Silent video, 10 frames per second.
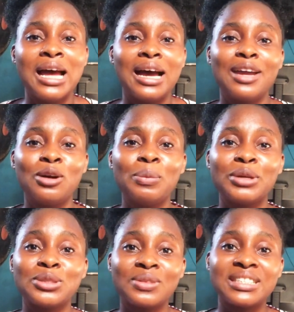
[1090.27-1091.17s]
I hope
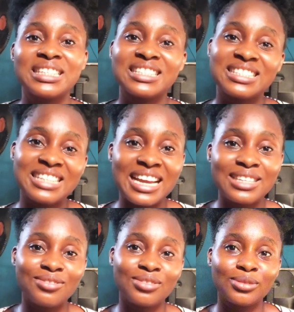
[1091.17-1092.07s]
it was
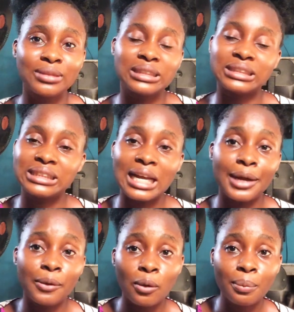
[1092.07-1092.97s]
insightful, and I
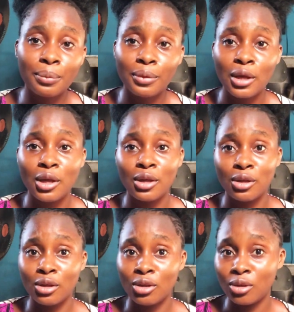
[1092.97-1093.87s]
hope
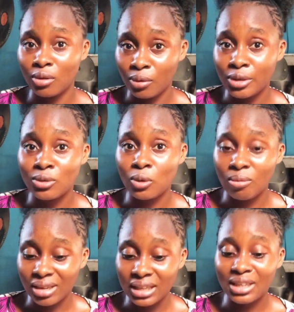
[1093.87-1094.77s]
you're going to come
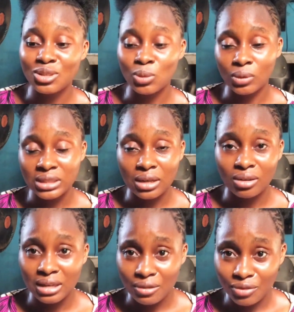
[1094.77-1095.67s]
back again to watch
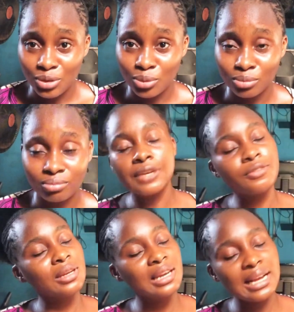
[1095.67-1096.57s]
another video. If
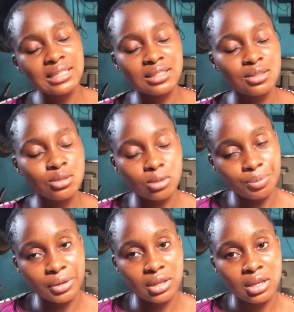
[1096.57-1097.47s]
you liked this
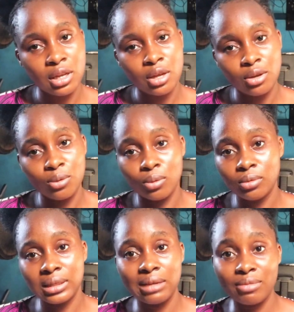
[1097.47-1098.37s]
topic,
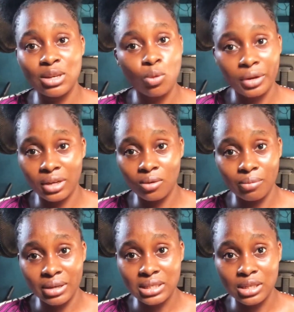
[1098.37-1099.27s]
let me know in the
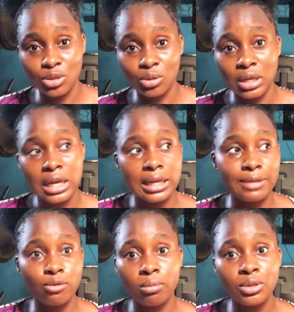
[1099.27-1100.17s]
comment section.
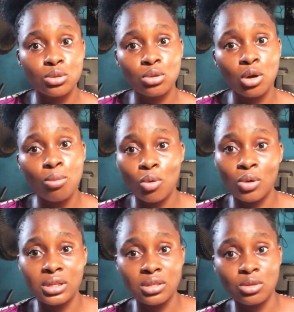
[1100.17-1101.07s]
If you want me to talk
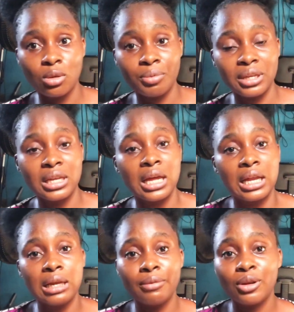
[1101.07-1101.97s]
more on this topic,
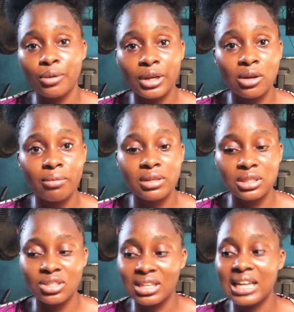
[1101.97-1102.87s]
let me know in the comment
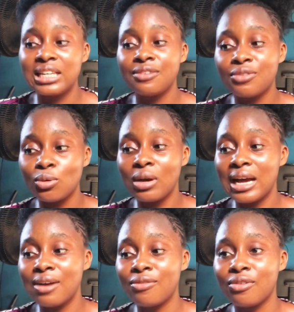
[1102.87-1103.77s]
section. And if you
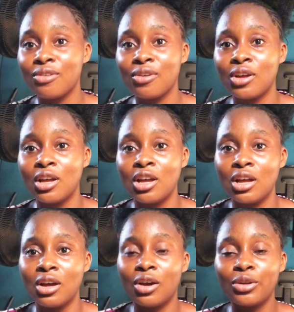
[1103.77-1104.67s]
have
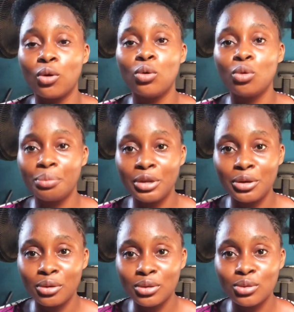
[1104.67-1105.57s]
your own
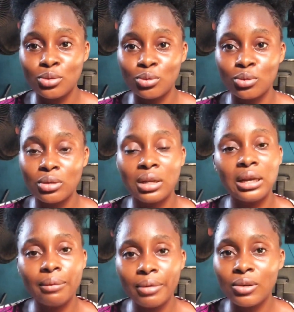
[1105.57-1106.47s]
opinions too,
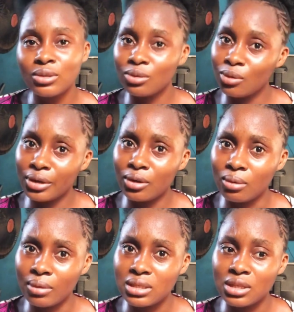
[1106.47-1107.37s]
let me also know in the
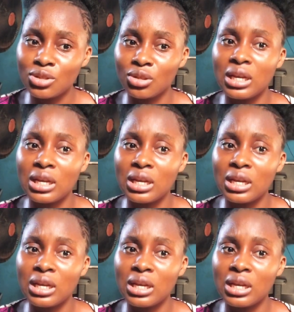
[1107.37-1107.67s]
comment section.